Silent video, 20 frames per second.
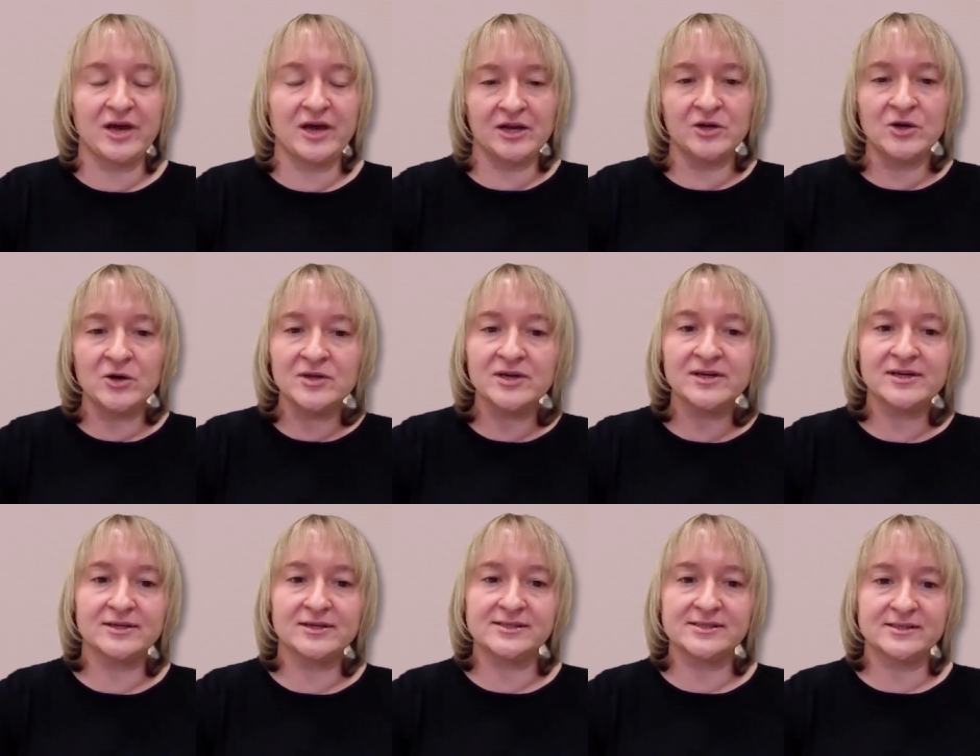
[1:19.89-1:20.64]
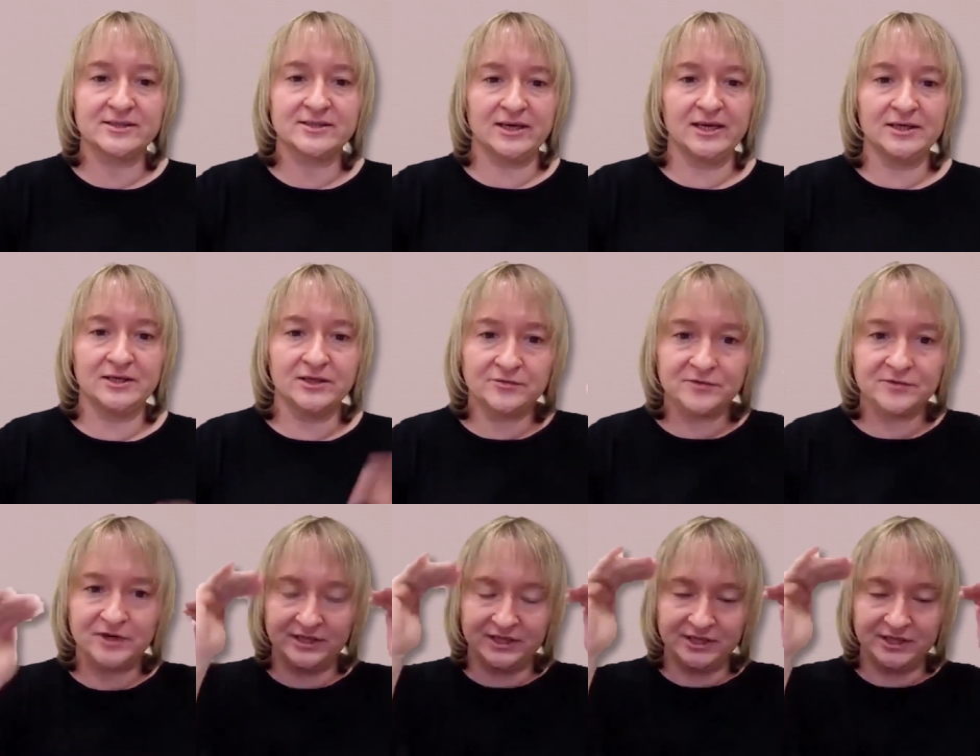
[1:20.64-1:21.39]
I know that it's in
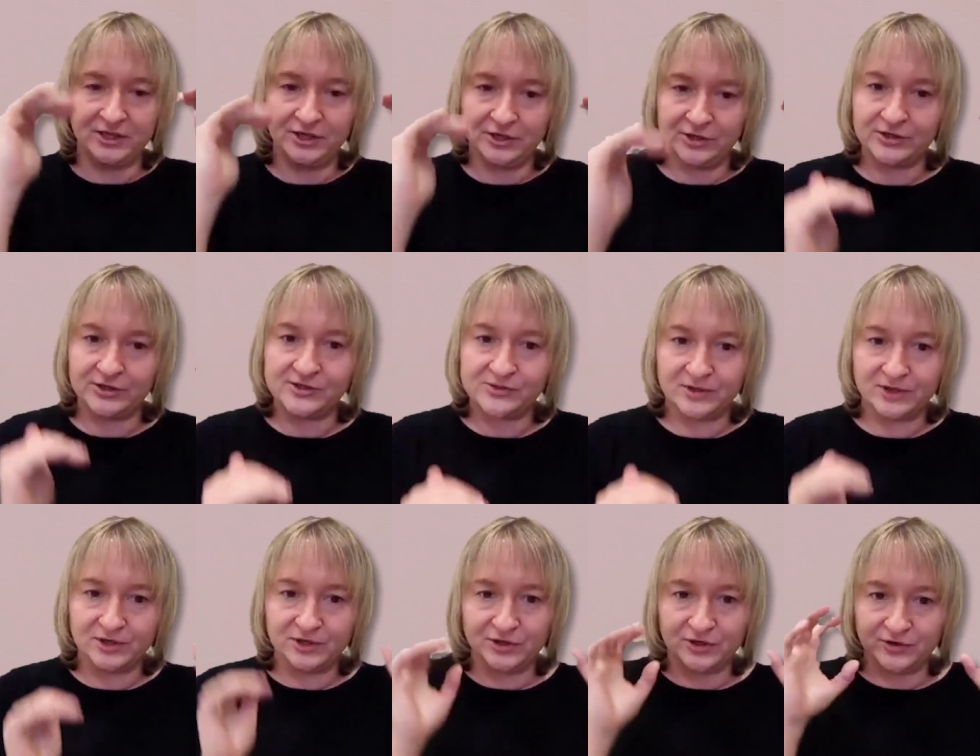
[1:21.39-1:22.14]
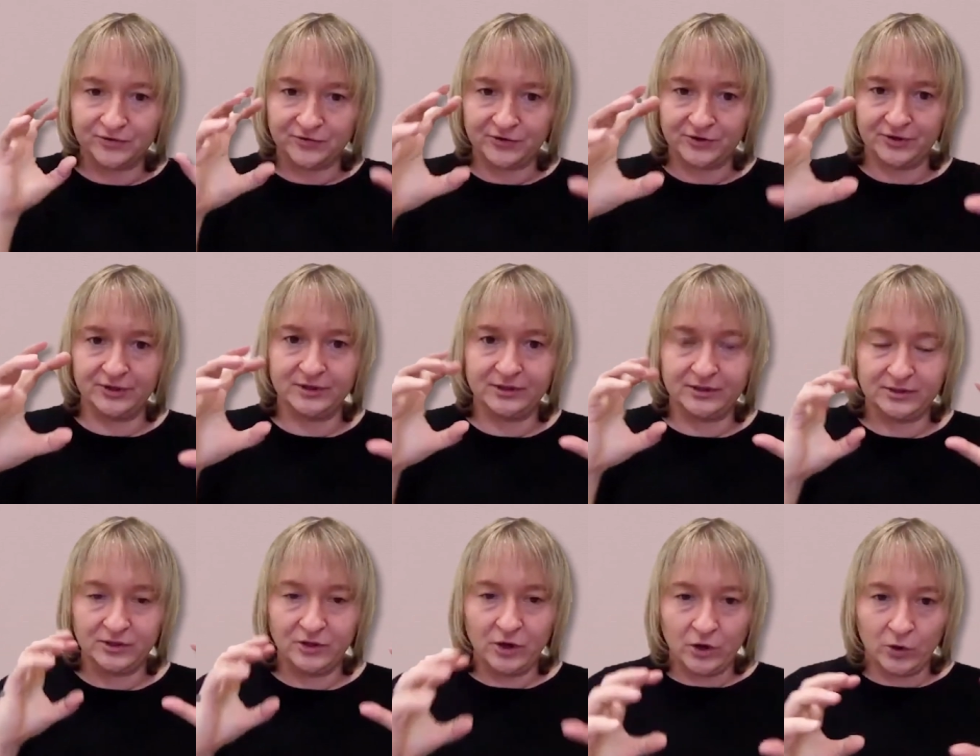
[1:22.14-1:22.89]
different tiers, so they're different
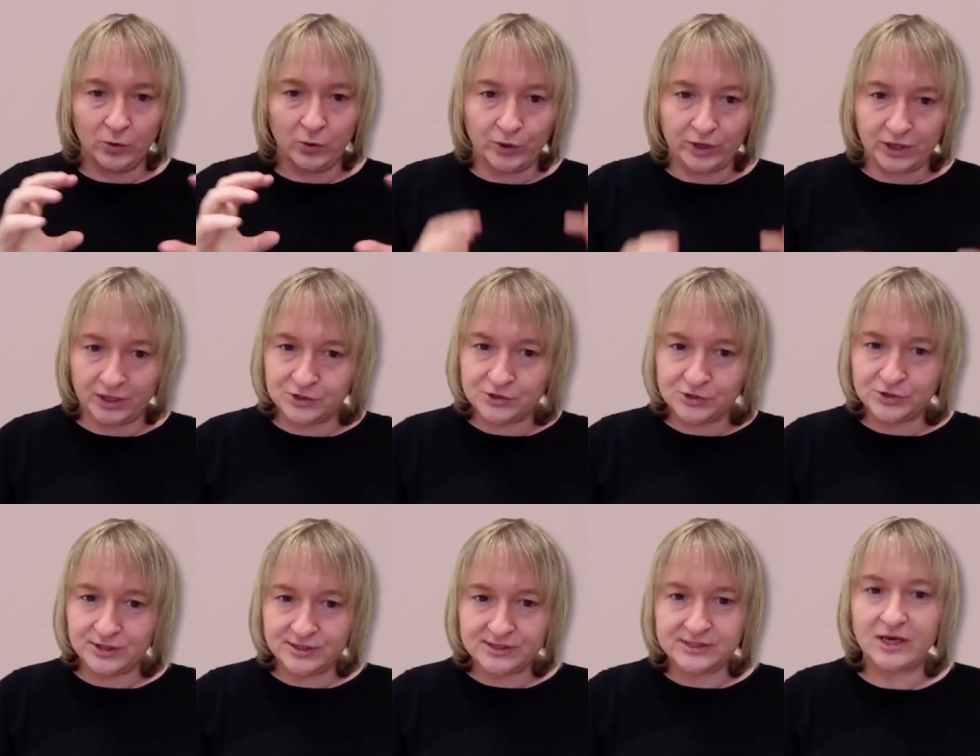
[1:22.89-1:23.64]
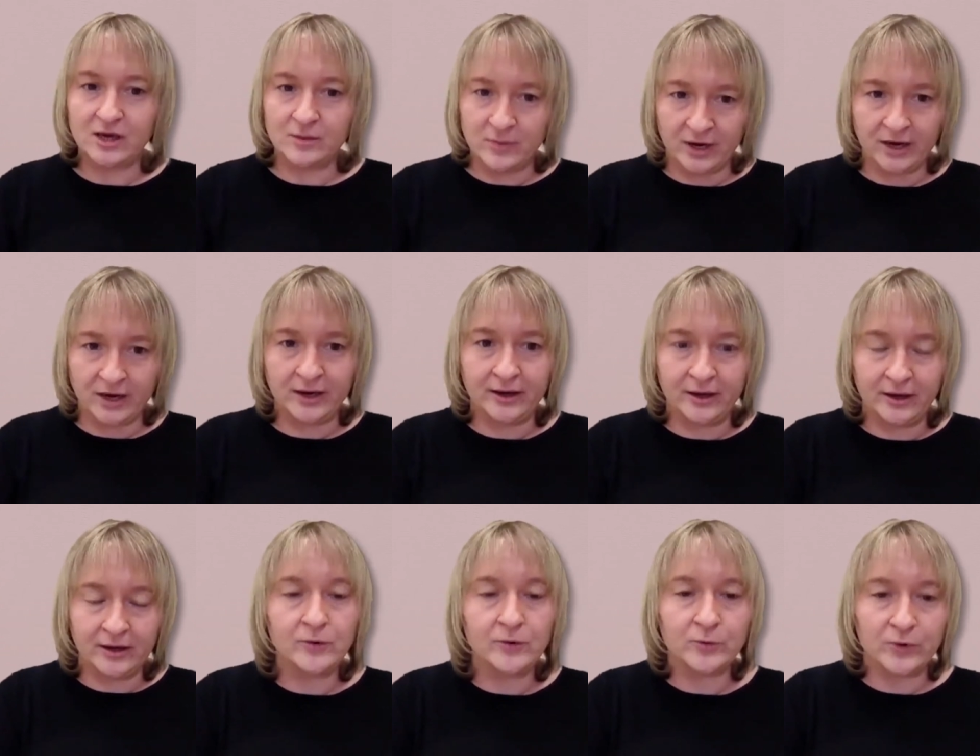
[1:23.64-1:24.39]
orchestras. Am
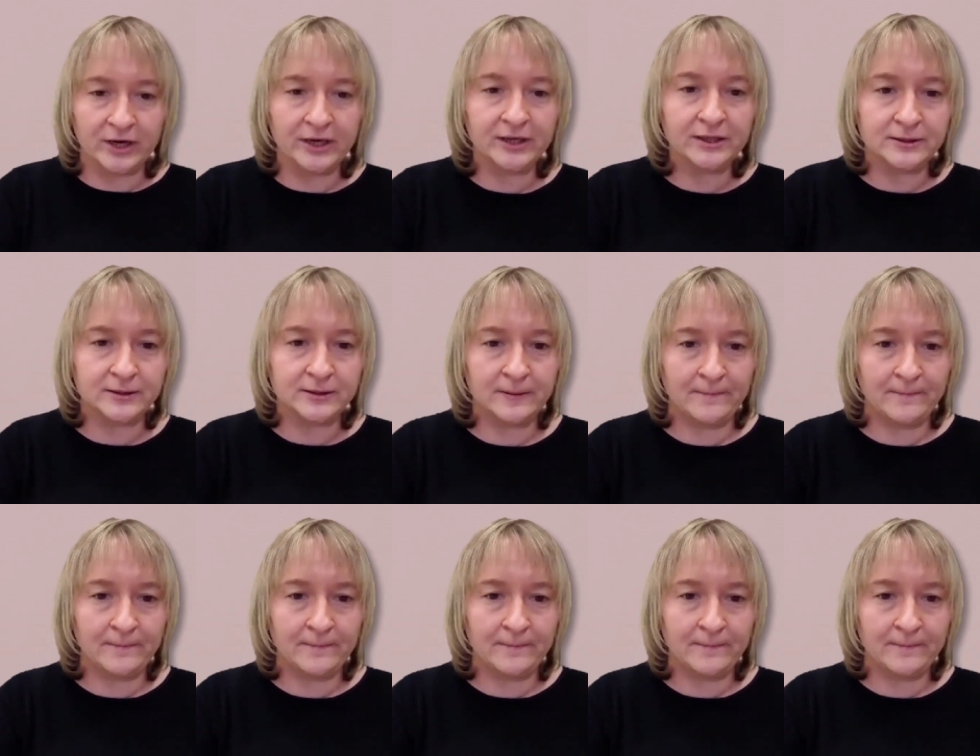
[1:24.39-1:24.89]
I right?